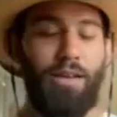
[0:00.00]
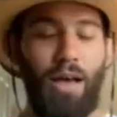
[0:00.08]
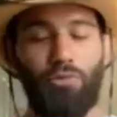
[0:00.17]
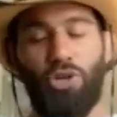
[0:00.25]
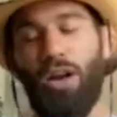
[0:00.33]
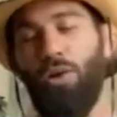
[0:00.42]

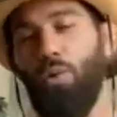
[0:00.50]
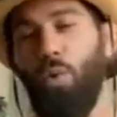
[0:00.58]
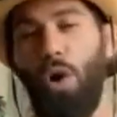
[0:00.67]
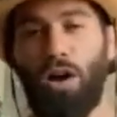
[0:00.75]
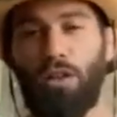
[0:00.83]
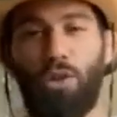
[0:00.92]
I'm trying to
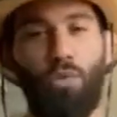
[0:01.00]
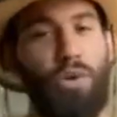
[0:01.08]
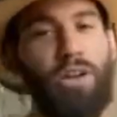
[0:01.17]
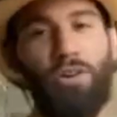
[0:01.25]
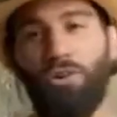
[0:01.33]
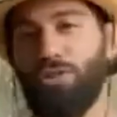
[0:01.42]
walk. The
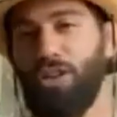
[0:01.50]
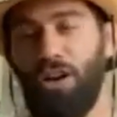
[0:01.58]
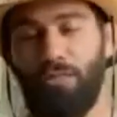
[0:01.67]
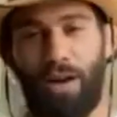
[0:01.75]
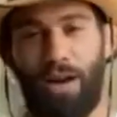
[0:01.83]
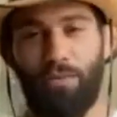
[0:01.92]
ring girl's
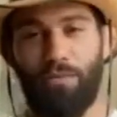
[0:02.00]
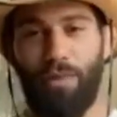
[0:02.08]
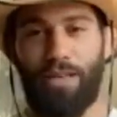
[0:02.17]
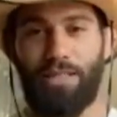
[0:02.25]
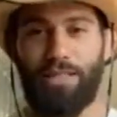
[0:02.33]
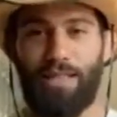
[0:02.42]
cutting
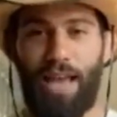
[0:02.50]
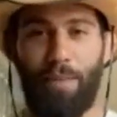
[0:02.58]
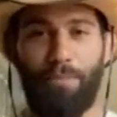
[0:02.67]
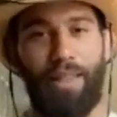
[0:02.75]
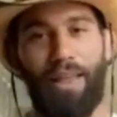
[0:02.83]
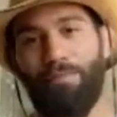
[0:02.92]
my
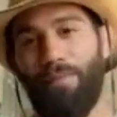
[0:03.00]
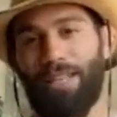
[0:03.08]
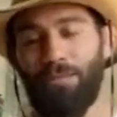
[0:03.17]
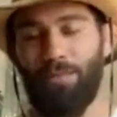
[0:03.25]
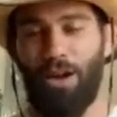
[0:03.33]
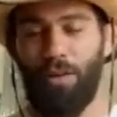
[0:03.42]
step and like
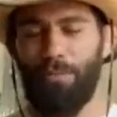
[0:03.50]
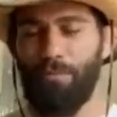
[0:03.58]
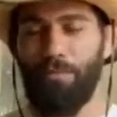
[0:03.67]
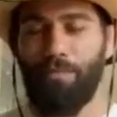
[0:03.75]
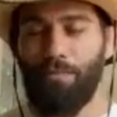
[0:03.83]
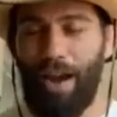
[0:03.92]
messing me up,
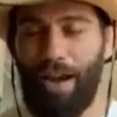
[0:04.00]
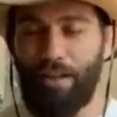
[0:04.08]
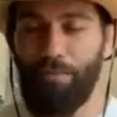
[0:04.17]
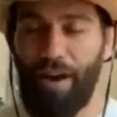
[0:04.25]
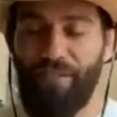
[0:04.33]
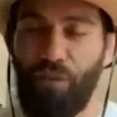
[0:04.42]
and
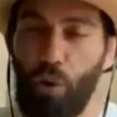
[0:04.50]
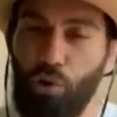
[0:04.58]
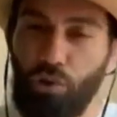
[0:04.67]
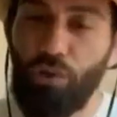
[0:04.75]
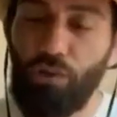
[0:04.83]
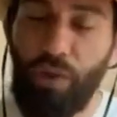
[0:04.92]
my
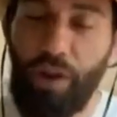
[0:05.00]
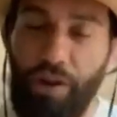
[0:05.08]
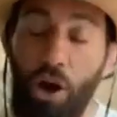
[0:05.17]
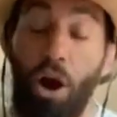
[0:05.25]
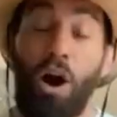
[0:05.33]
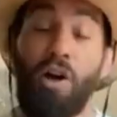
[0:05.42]
focus was very
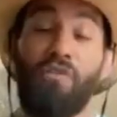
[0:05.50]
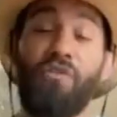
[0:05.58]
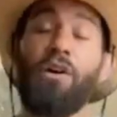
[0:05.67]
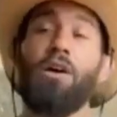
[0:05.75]
off.